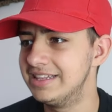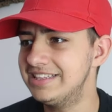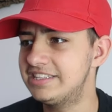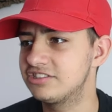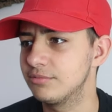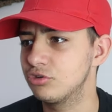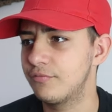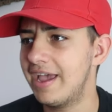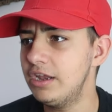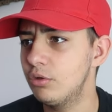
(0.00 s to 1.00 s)
This is some
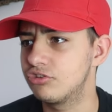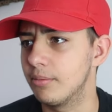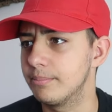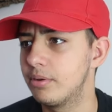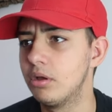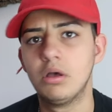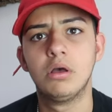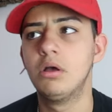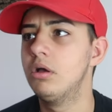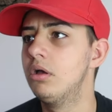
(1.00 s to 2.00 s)
sort of Halo jump.
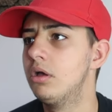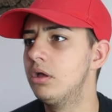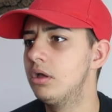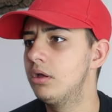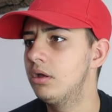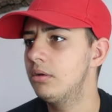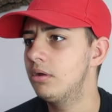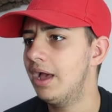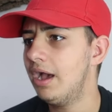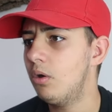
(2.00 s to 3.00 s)

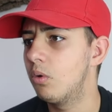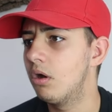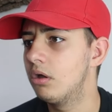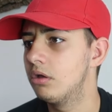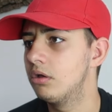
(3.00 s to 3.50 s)
How?